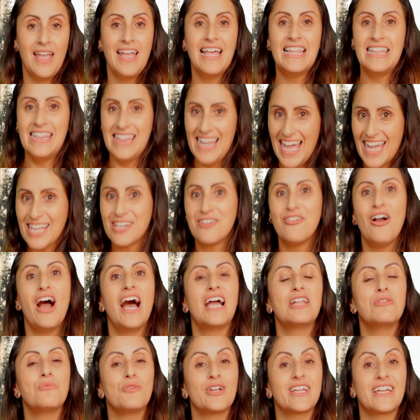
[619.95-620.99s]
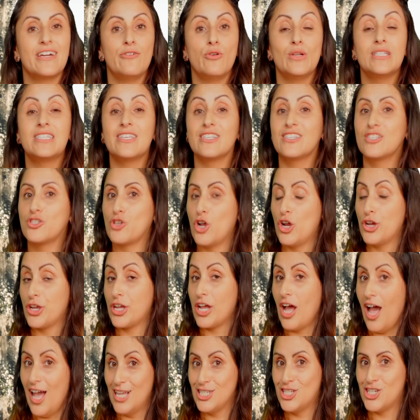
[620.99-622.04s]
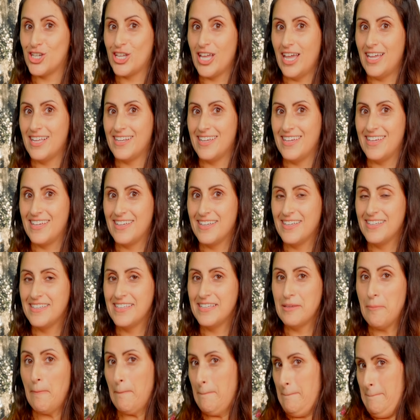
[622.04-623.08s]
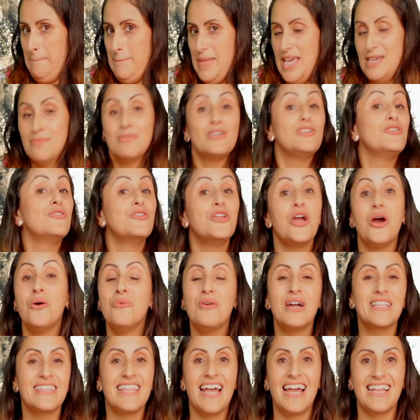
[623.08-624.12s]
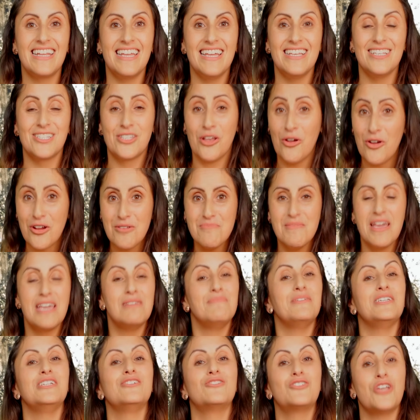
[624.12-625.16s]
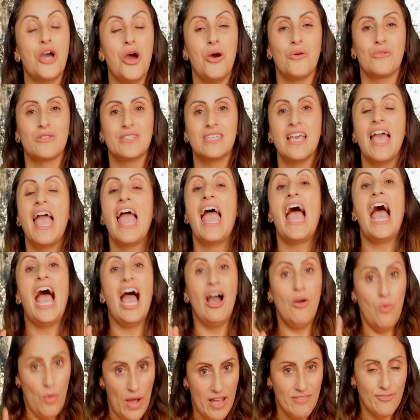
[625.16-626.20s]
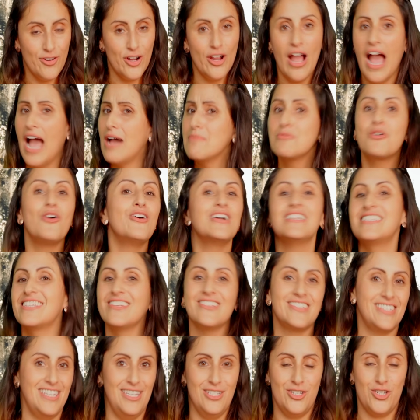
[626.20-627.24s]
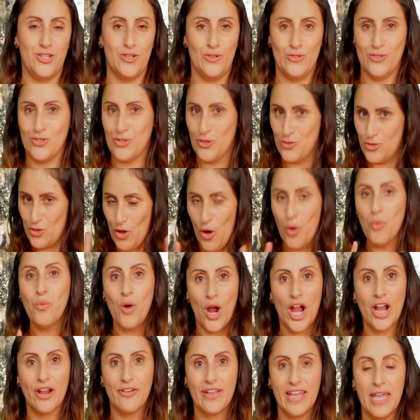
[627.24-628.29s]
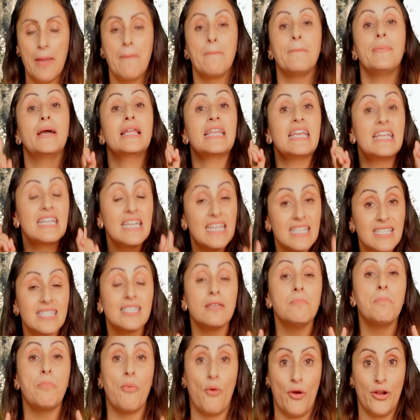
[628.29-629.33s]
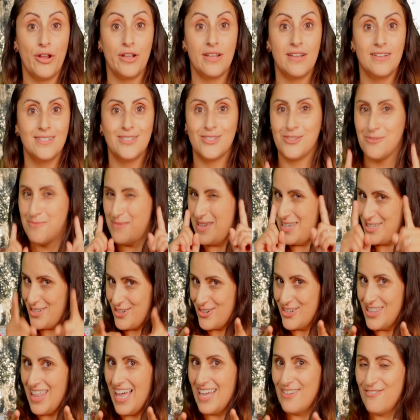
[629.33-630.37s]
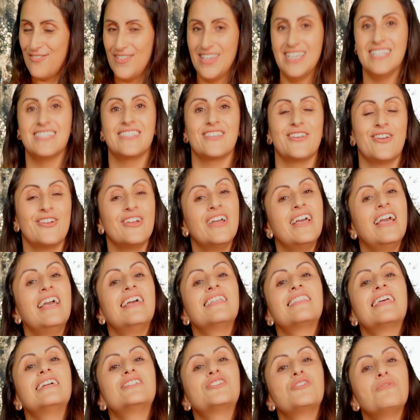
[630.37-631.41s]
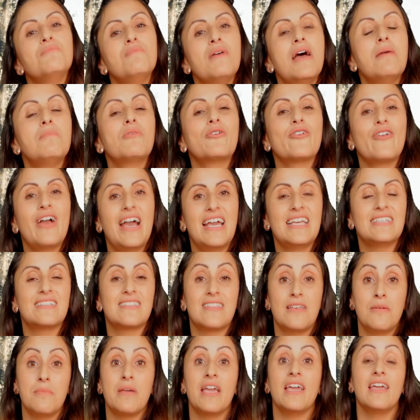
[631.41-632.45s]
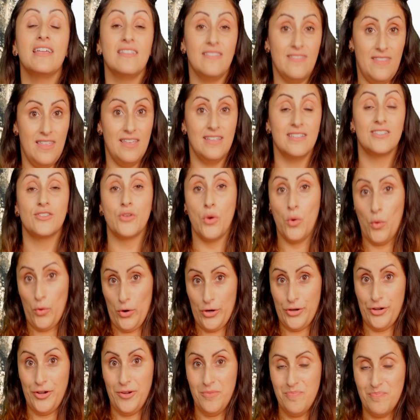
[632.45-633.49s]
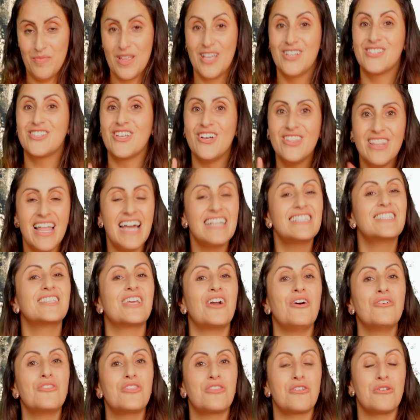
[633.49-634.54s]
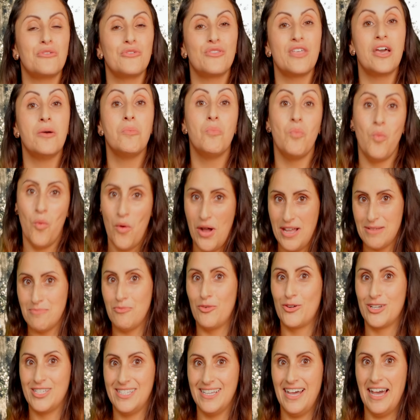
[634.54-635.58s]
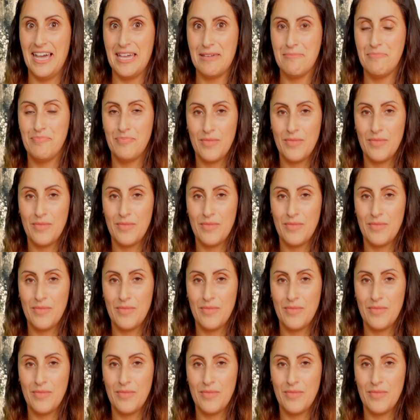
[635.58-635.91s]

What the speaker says: Later on, we're going to start conjugating. Maybe you know what that is, or maybe you don't. However, I'm going to teach you, so don't worry. But it is important to make your life easier that you memorize them in this order. So let's go through them one more time.